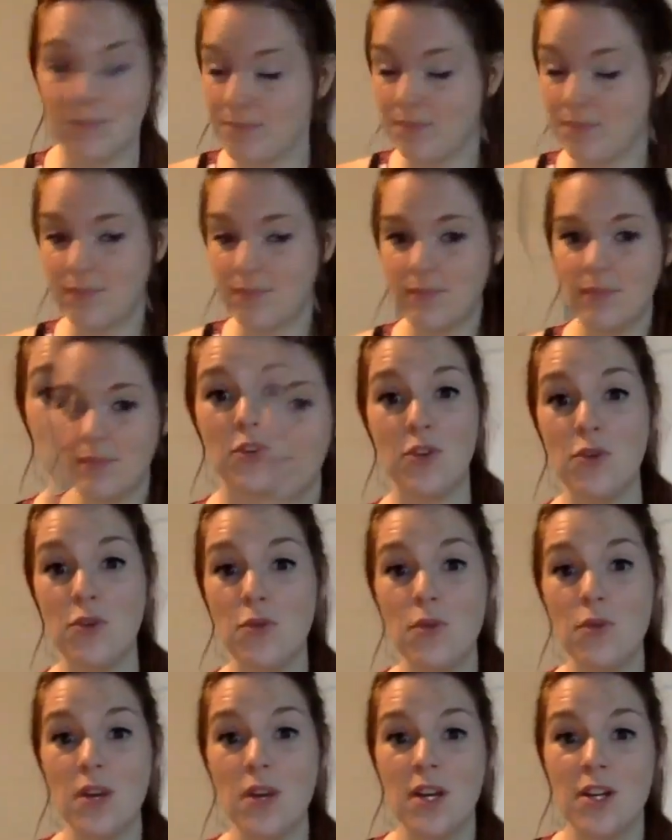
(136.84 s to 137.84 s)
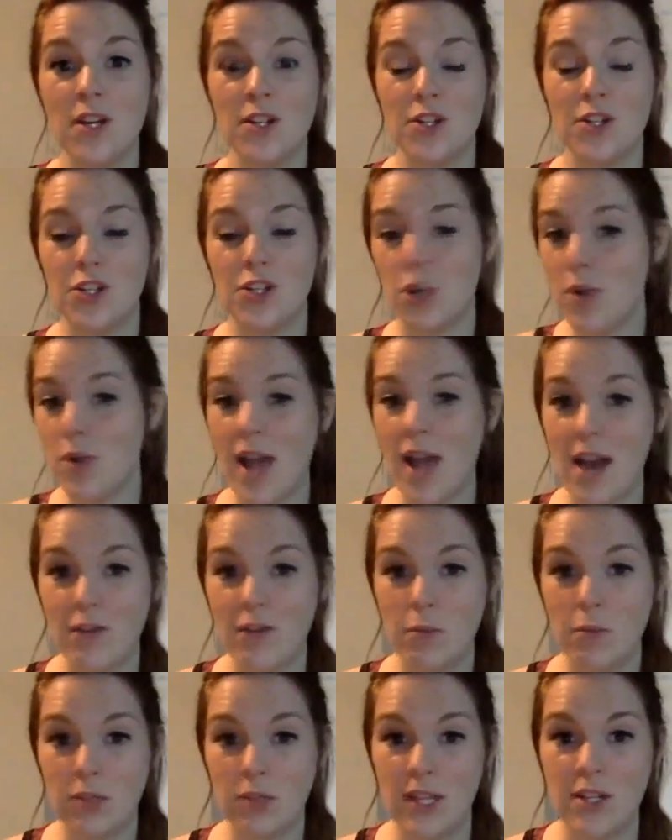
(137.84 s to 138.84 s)
If you don't have
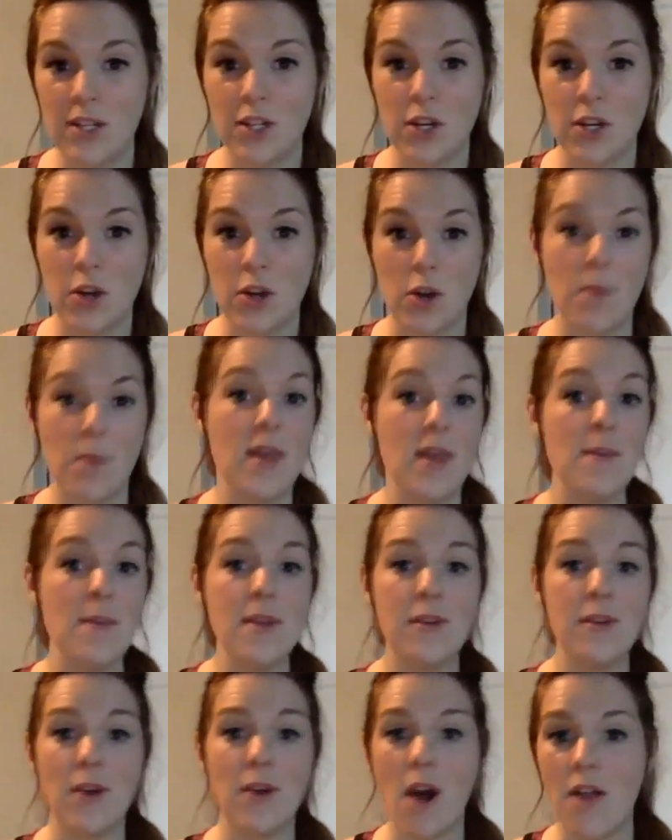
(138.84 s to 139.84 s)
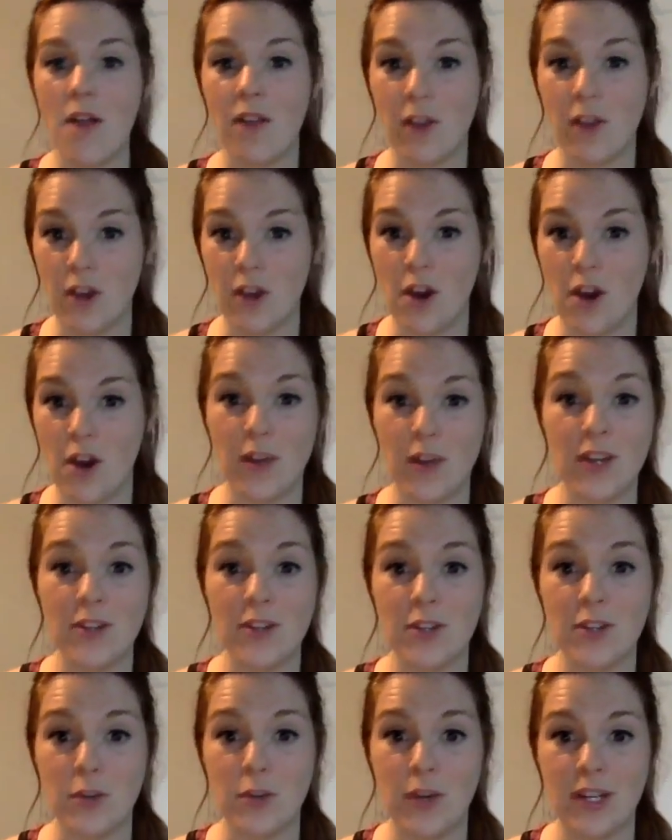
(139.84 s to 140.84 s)
a blender or maybe you're on the go,
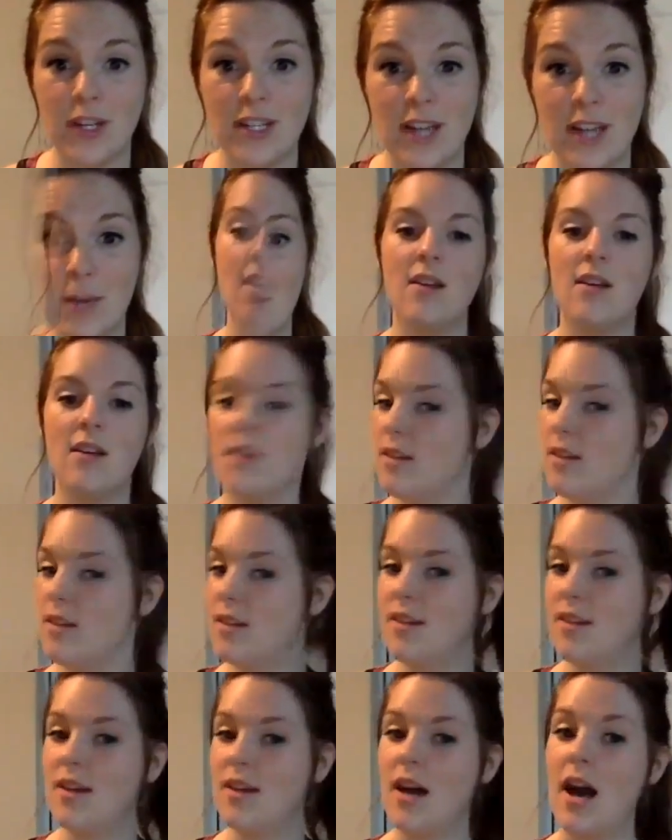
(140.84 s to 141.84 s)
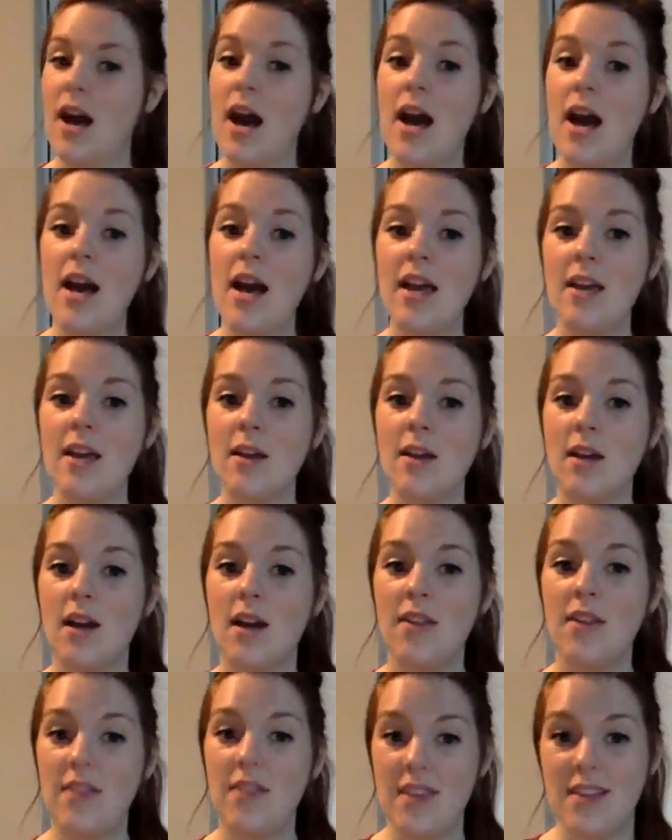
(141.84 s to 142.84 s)
here's a quick tip. I
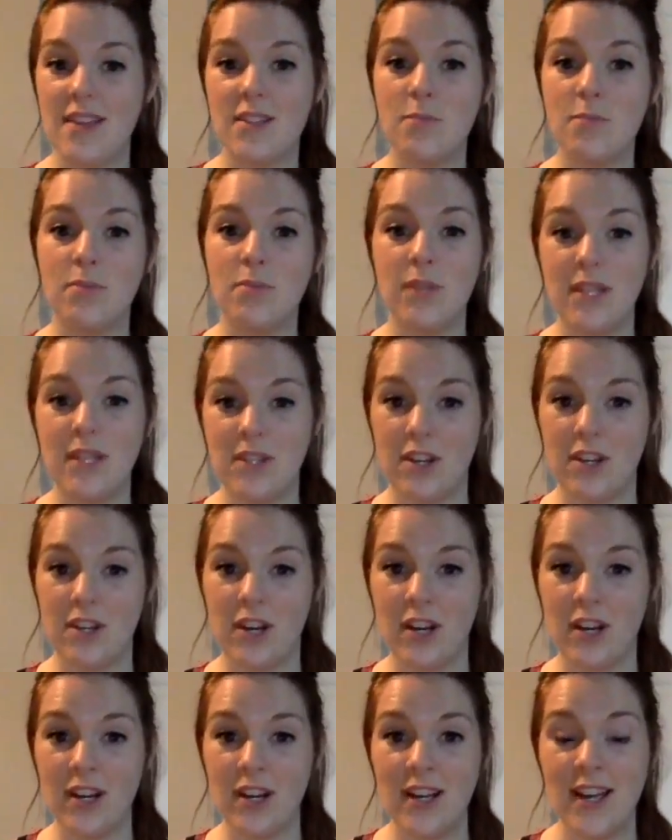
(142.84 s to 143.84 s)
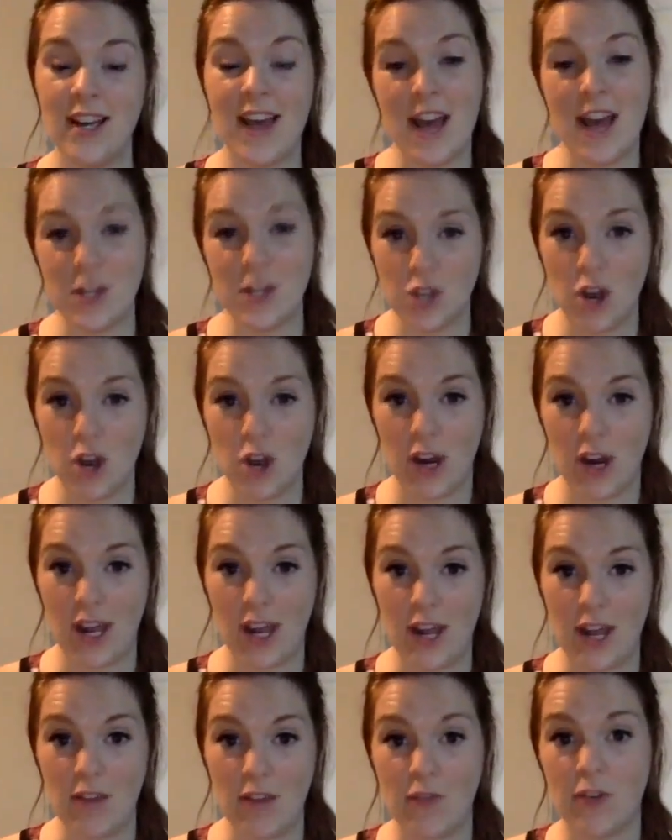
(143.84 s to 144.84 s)
got this blender at
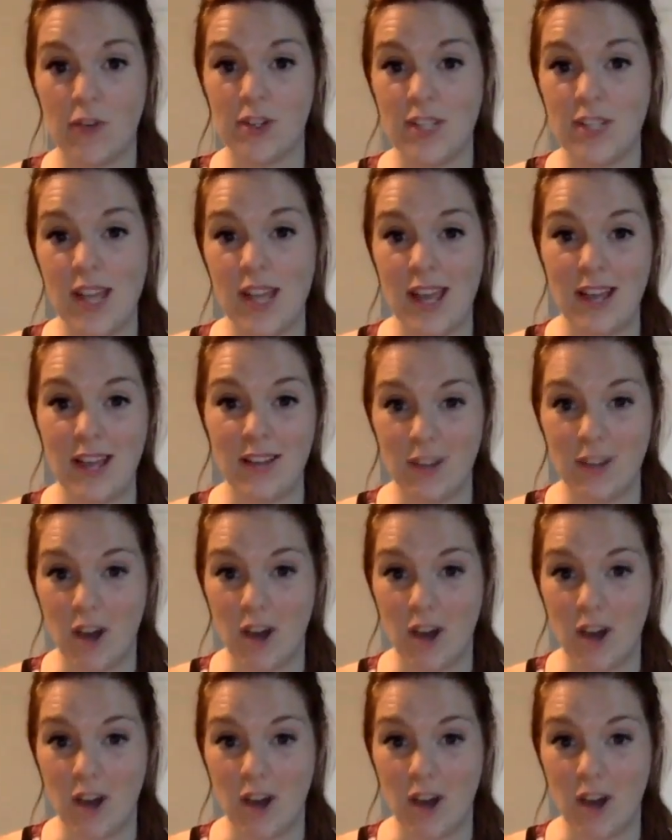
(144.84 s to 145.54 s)
Target for $10.